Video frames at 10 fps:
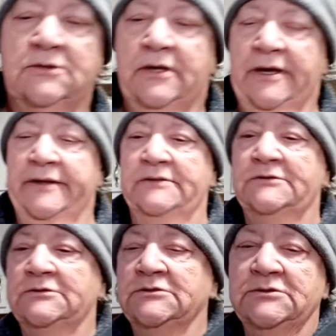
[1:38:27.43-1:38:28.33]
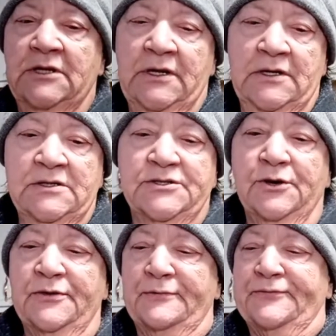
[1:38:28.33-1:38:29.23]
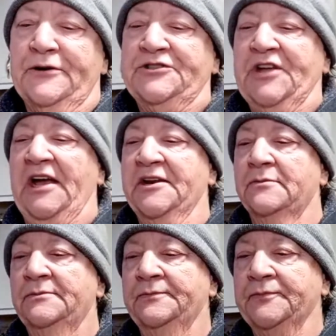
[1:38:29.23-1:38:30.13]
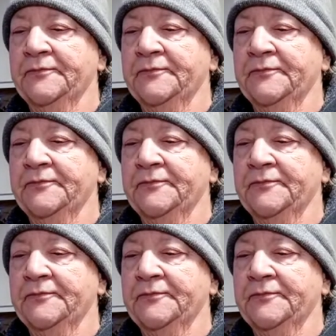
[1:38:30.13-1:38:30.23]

Okay, so the first item